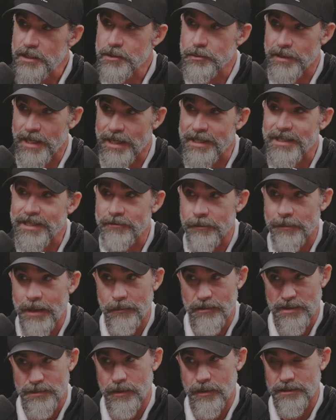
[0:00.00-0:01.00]
So we got to give them
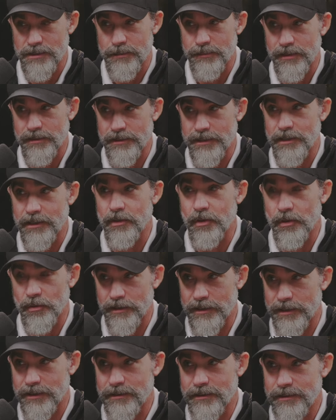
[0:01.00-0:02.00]
that responsibility
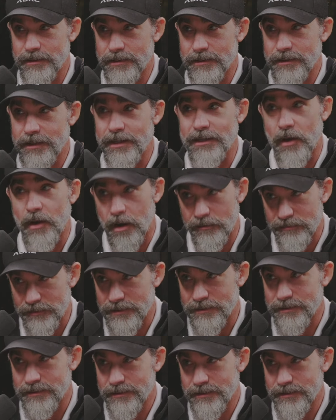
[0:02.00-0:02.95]
early and often.